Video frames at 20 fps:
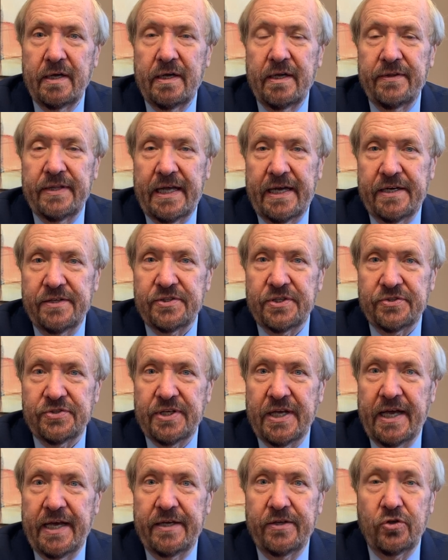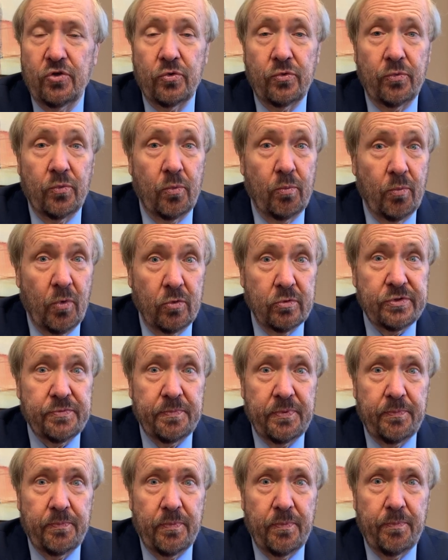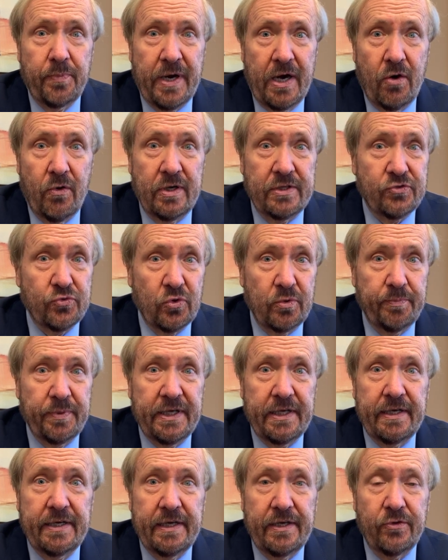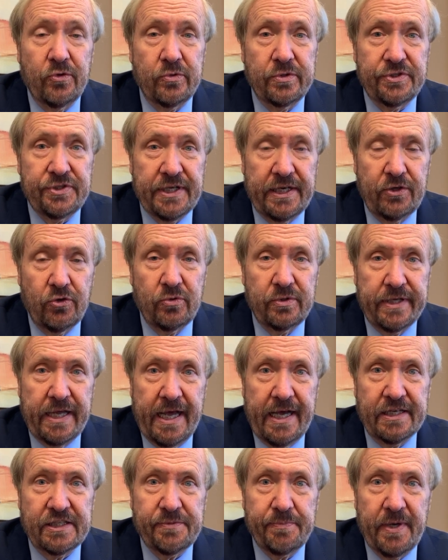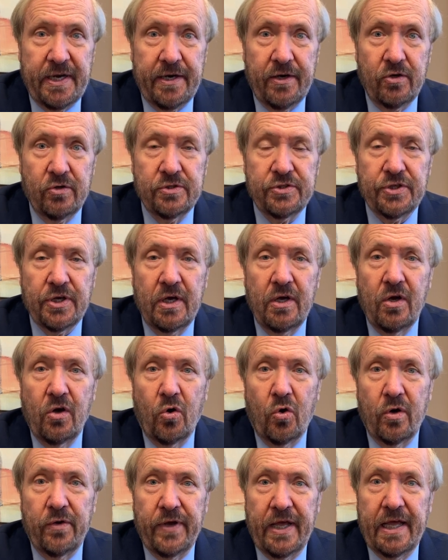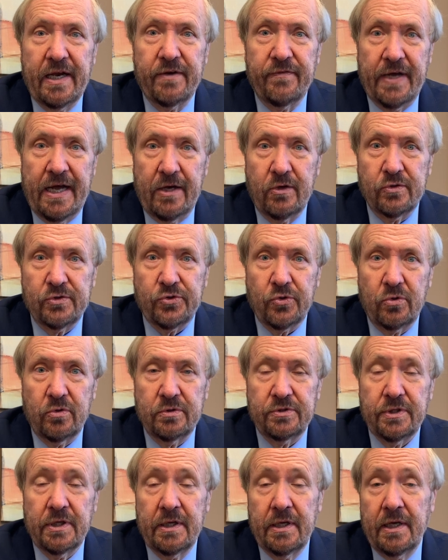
That is to say, most parents will be either single taxpayers or head of households,